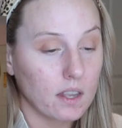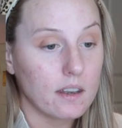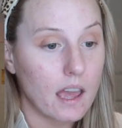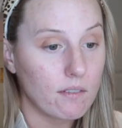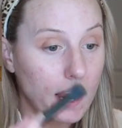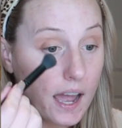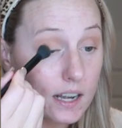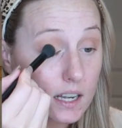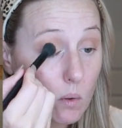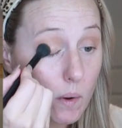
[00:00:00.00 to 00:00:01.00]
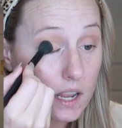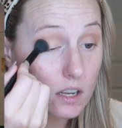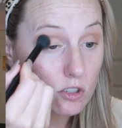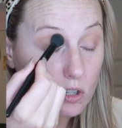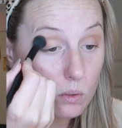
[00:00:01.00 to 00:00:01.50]
Never had any weight
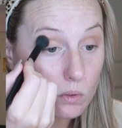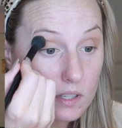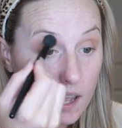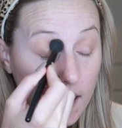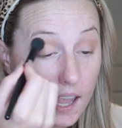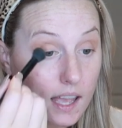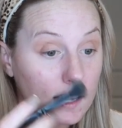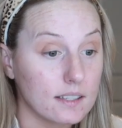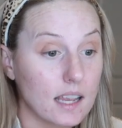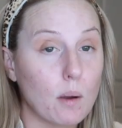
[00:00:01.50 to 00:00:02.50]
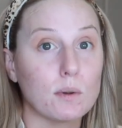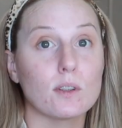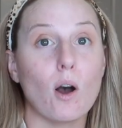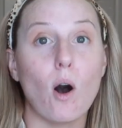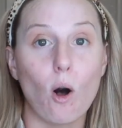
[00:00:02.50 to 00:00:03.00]
issues, and I was
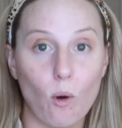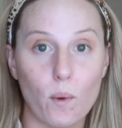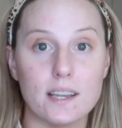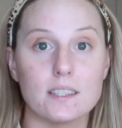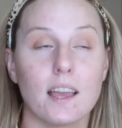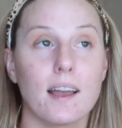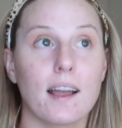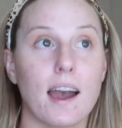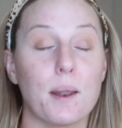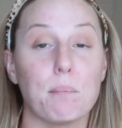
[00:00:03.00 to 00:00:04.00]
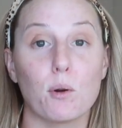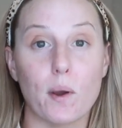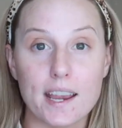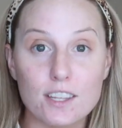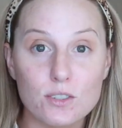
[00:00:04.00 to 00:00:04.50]
always kind of
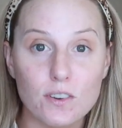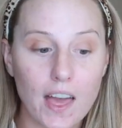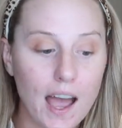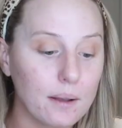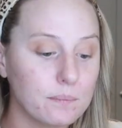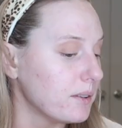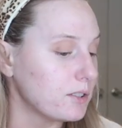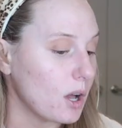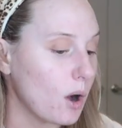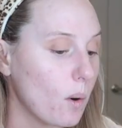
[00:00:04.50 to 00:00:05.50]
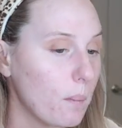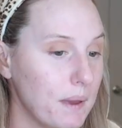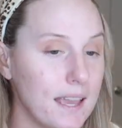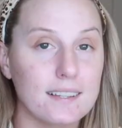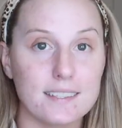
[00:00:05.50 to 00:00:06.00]
praised for that. So being